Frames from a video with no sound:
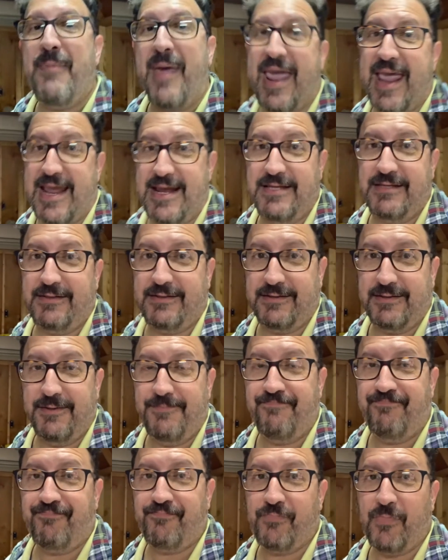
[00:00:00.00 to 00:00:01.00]
base,
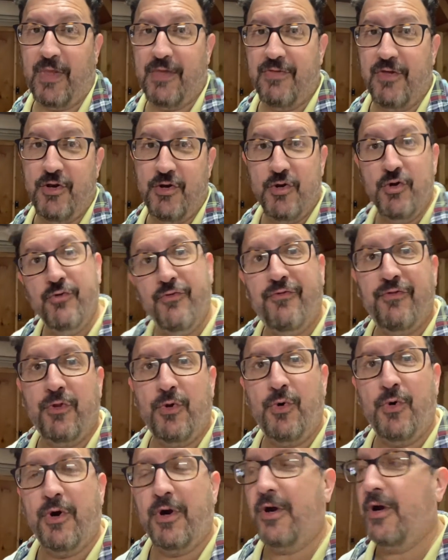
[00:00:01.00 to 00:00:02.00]
the new
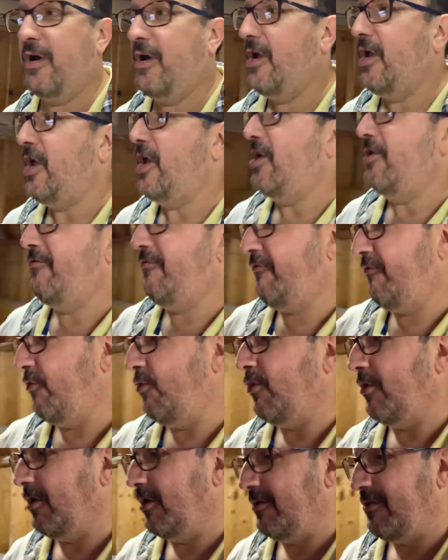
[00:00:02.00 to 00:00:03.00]
floor
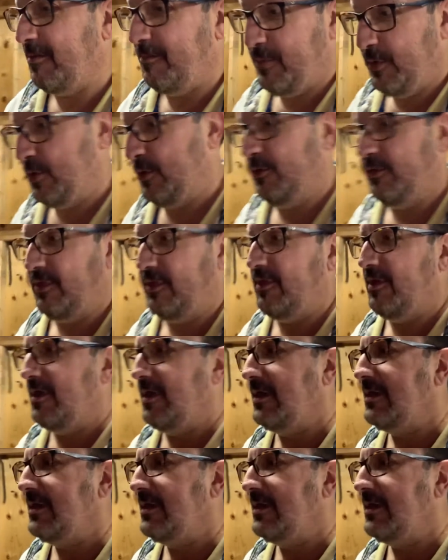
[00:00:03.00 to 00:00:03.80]
for the booth.